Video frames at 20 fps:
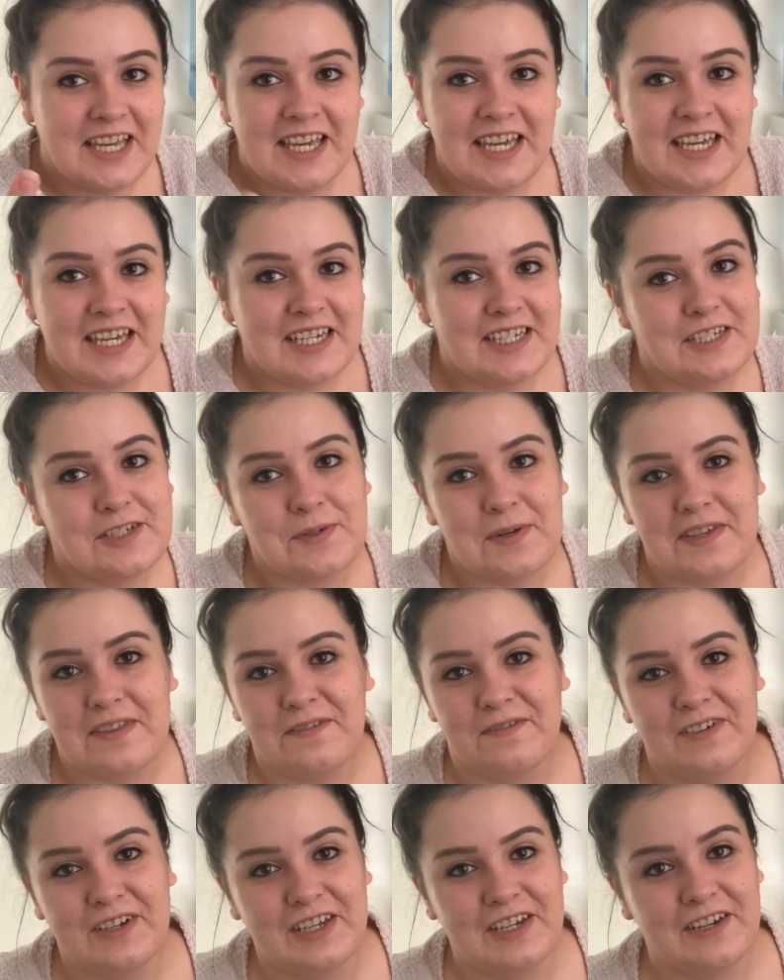enjoy
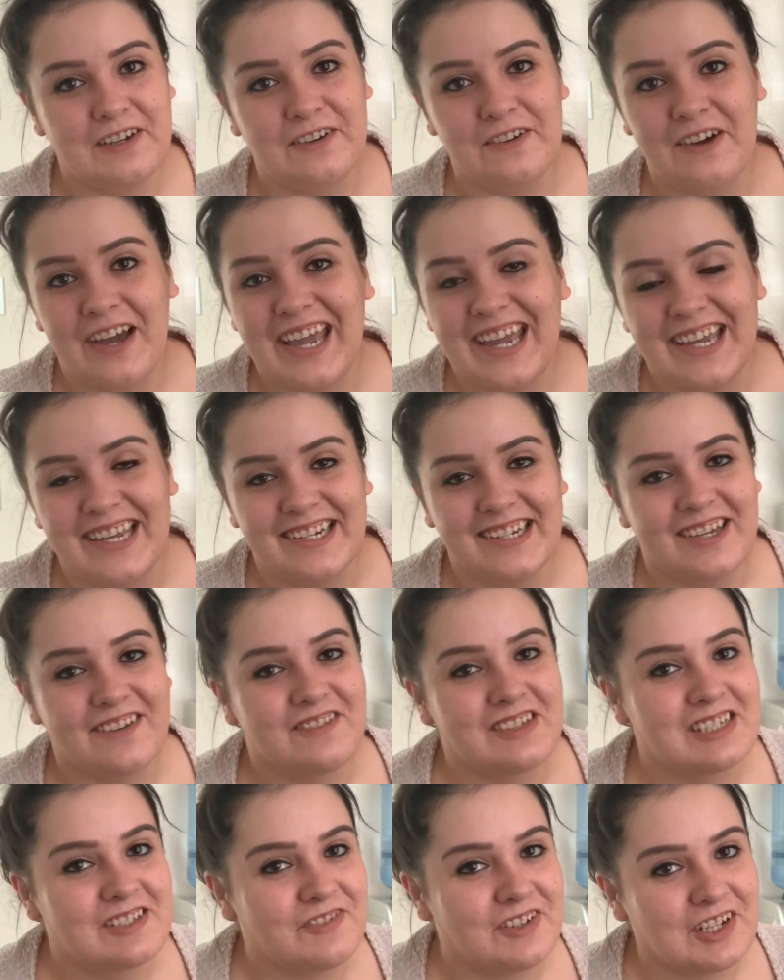the video and give
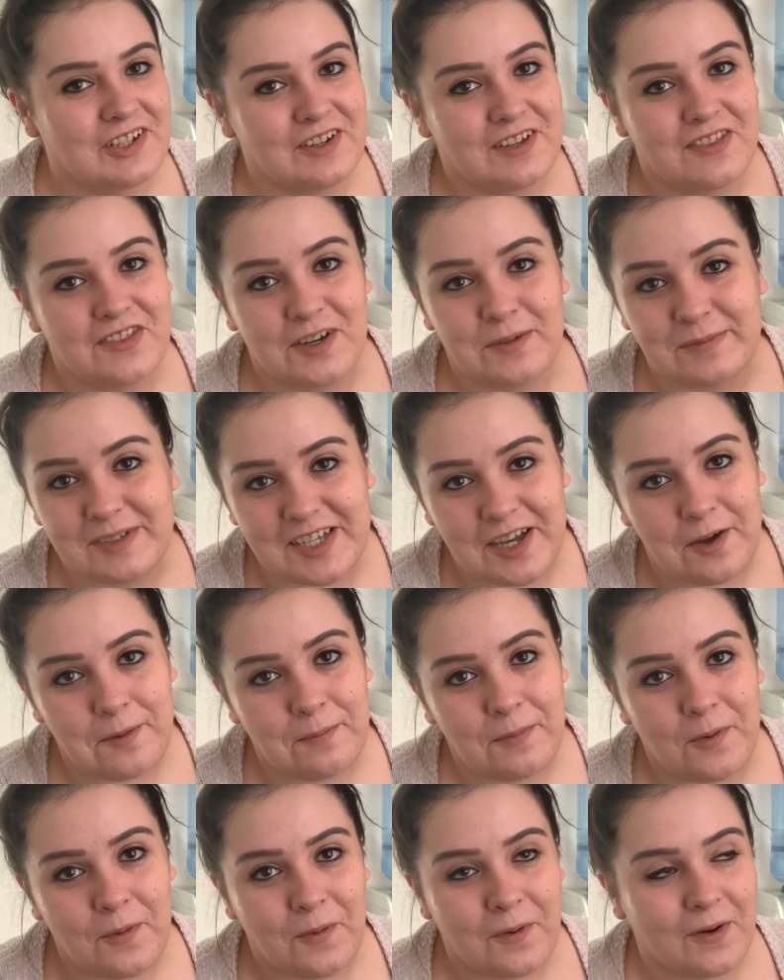this video a thumbs
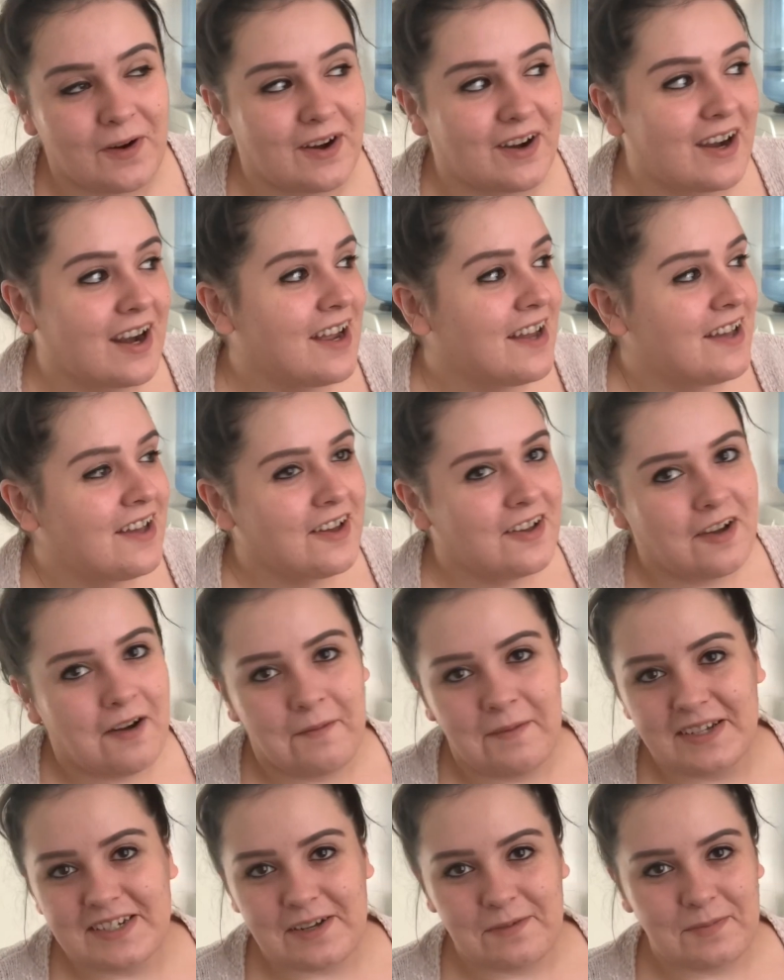up or
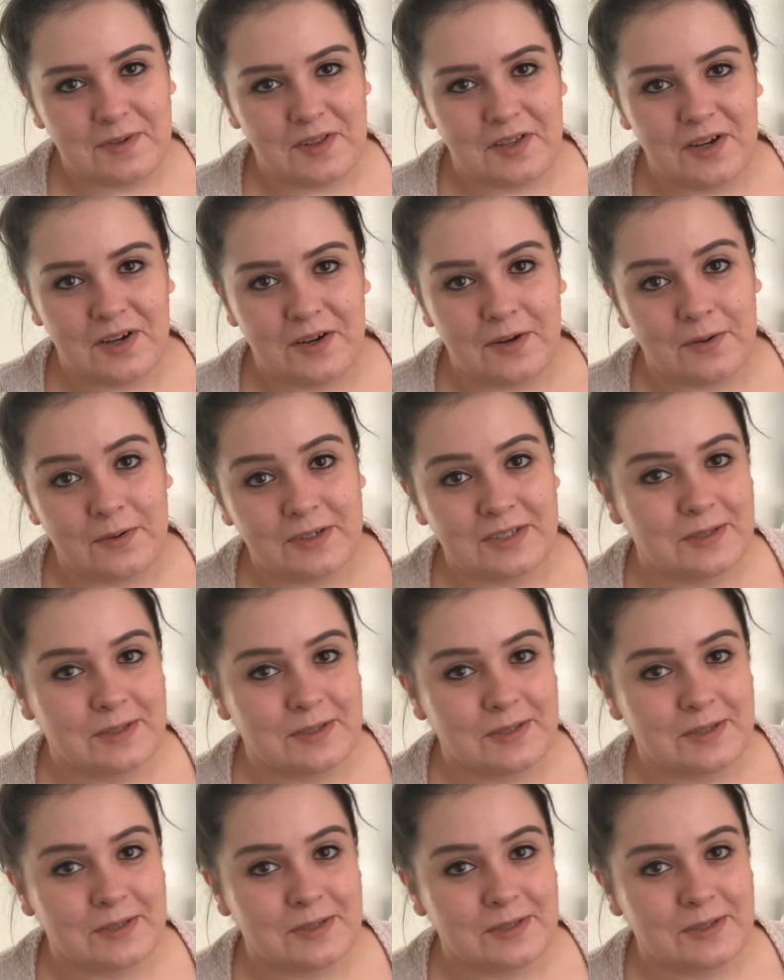comment down below,